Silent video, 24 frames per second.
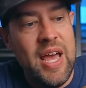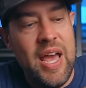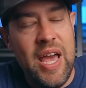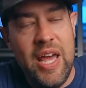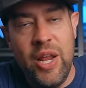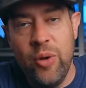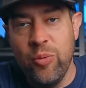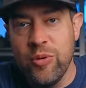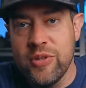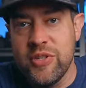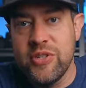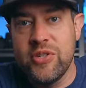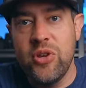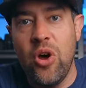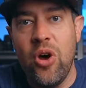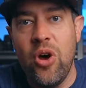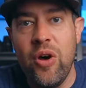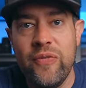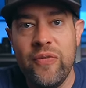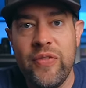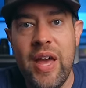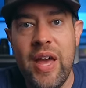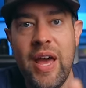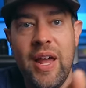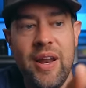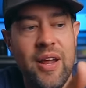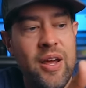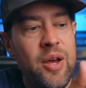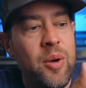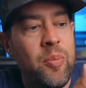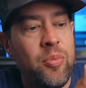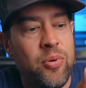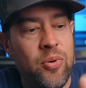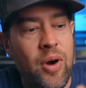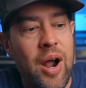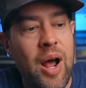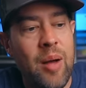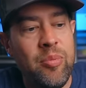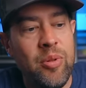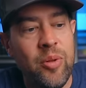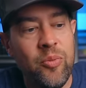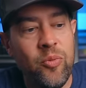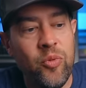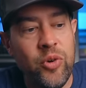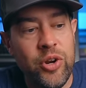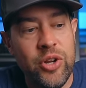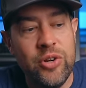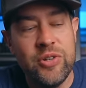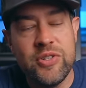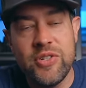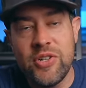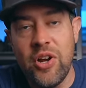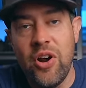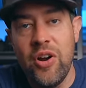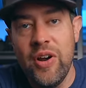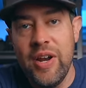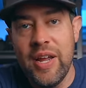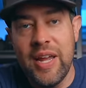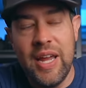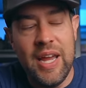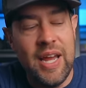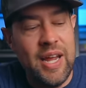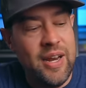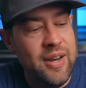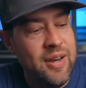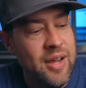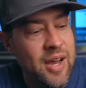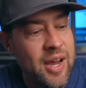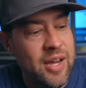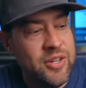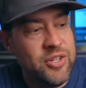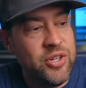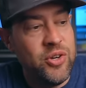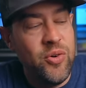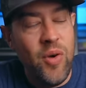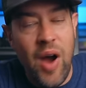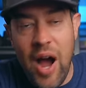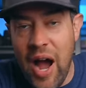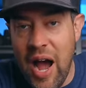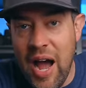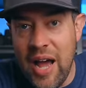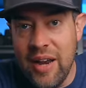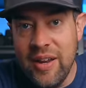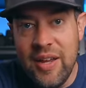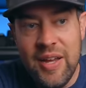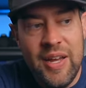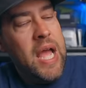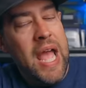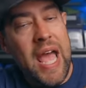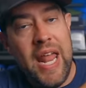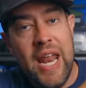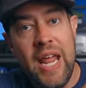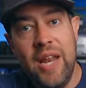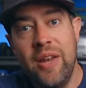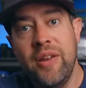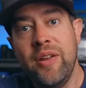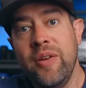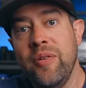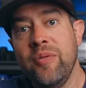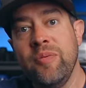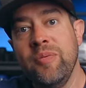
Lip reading: and it will solve that problem where you're starting to get too hot. And it